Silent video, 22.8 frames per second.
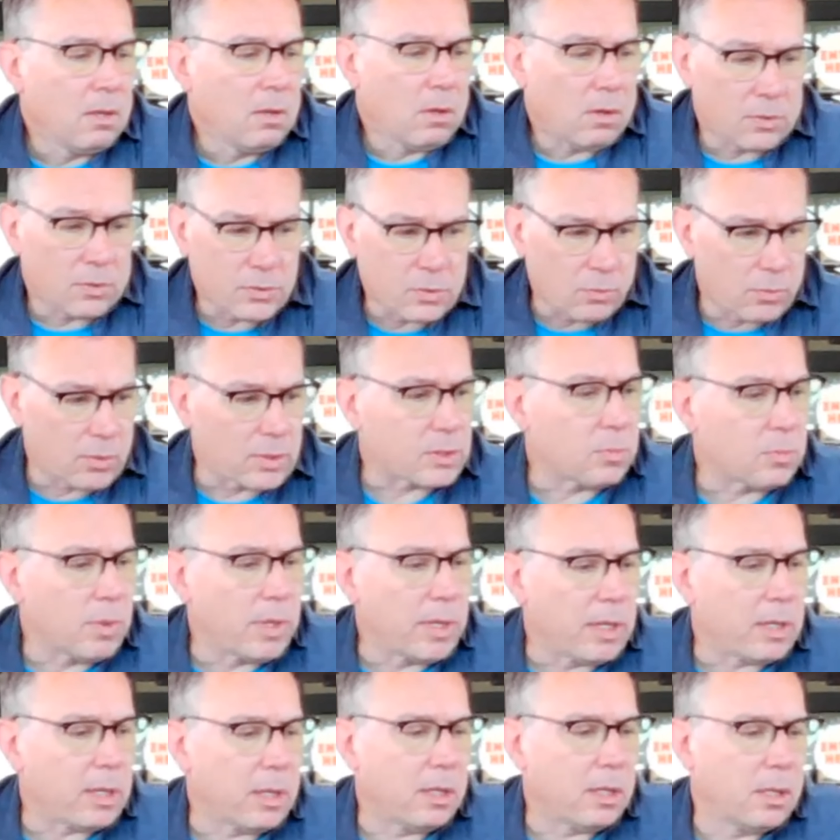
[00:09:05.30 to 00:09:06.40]
Also this
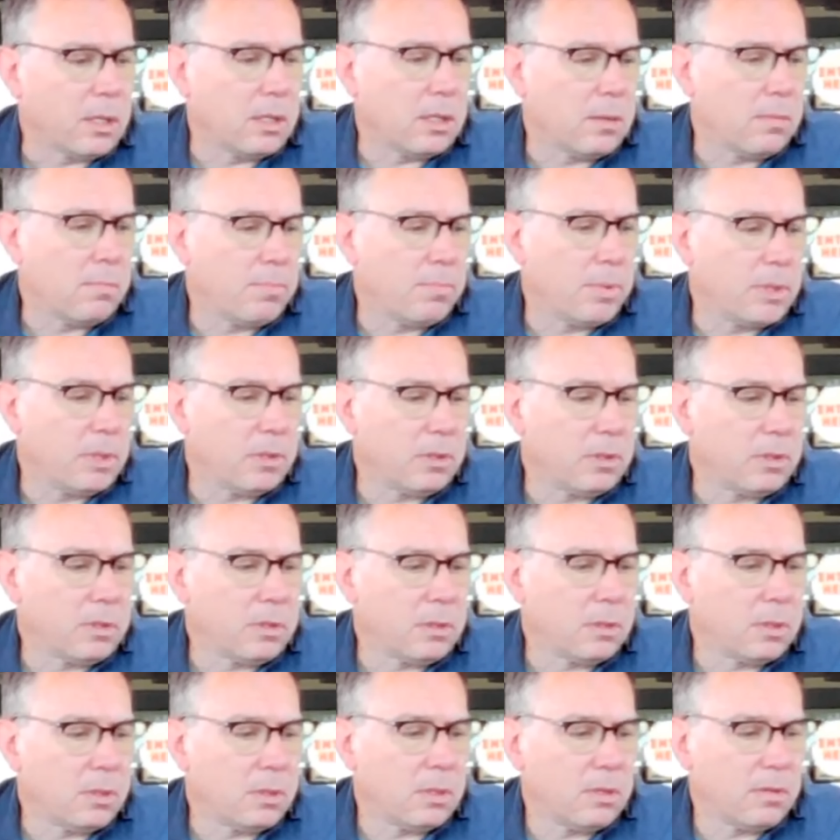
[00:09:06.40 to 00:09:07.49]
week, Bill
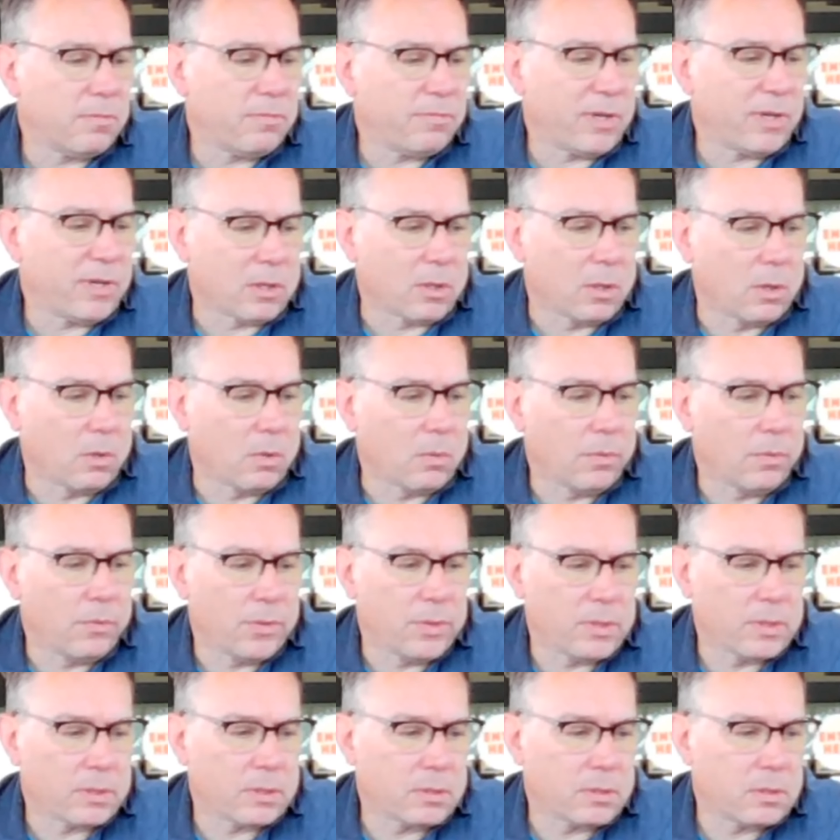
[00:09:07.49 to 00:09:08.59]
Farrow,
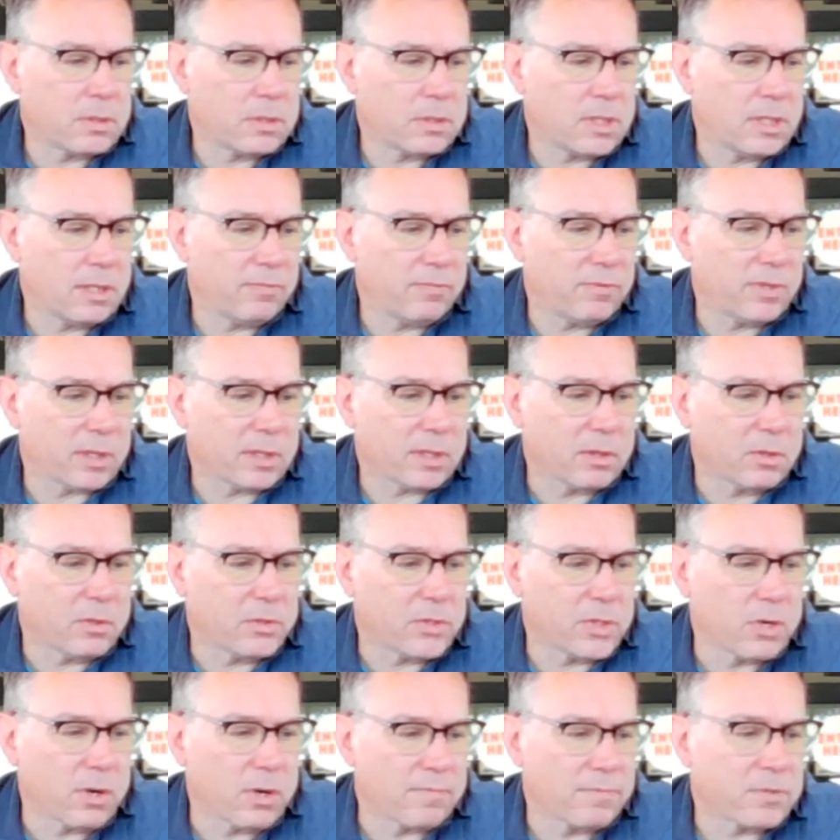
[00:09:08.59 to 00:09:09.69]
the Chief
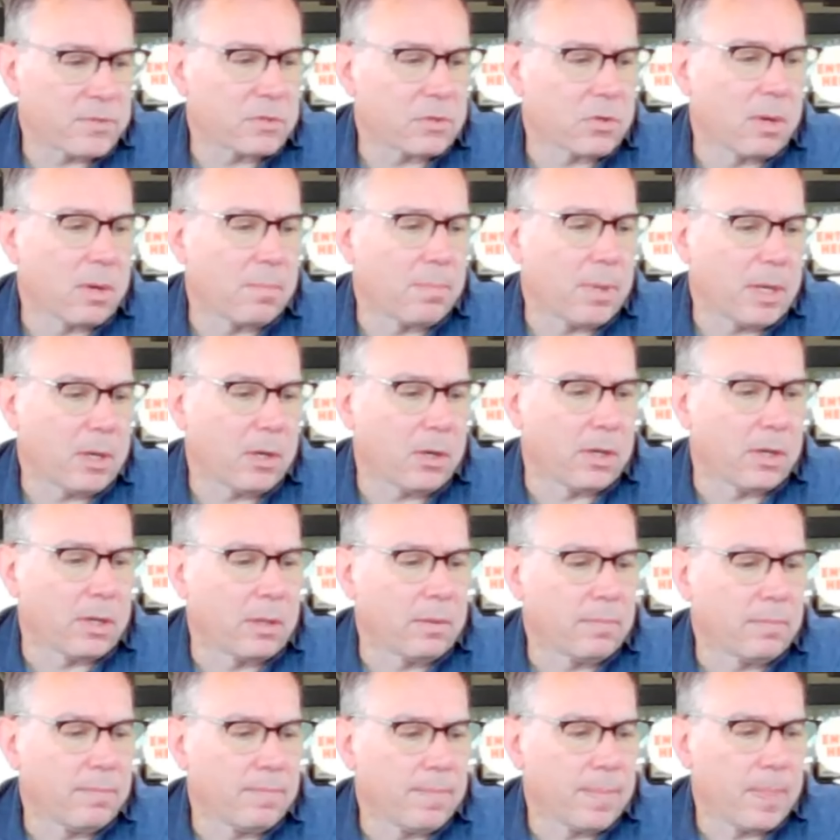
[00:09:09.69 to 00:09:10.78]
Technology Officer at
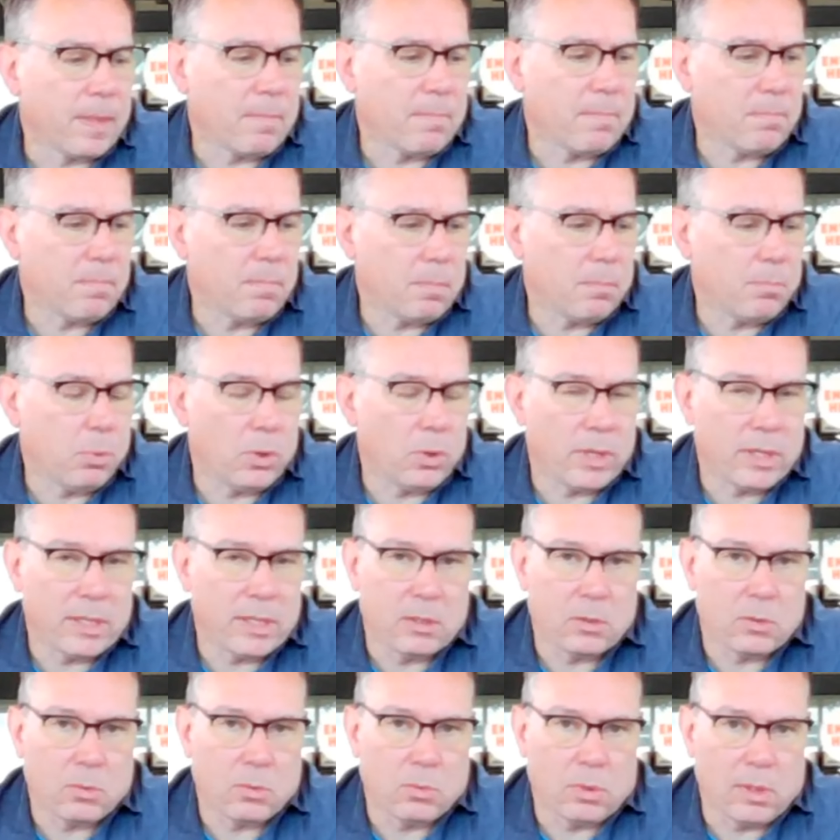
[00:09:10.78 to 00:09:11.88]
Perrin, put
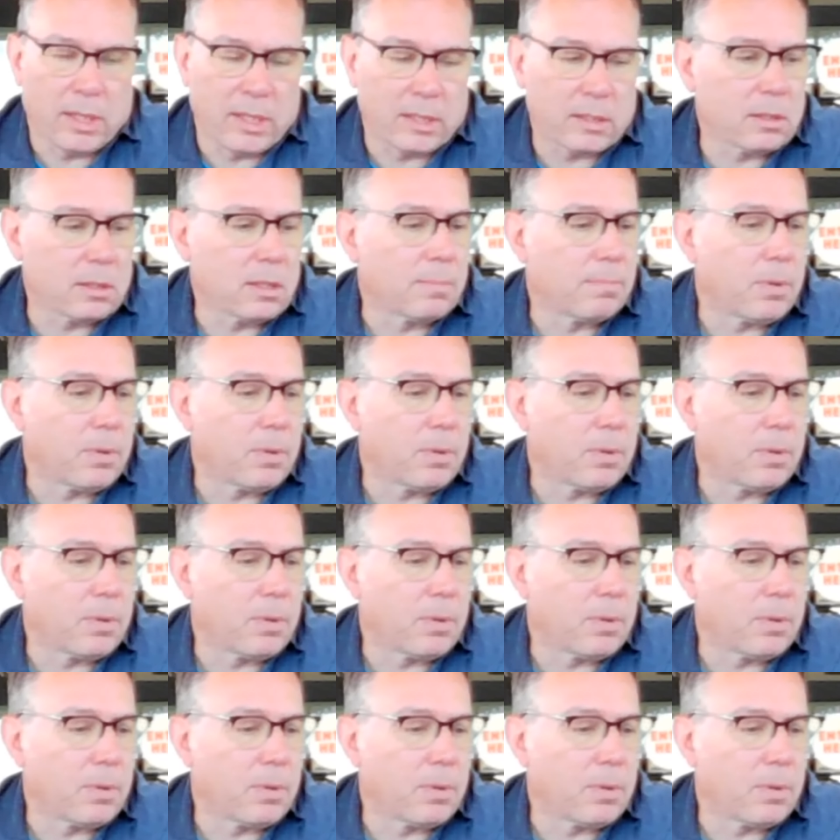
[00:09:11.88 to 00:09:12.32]
into LinkedIn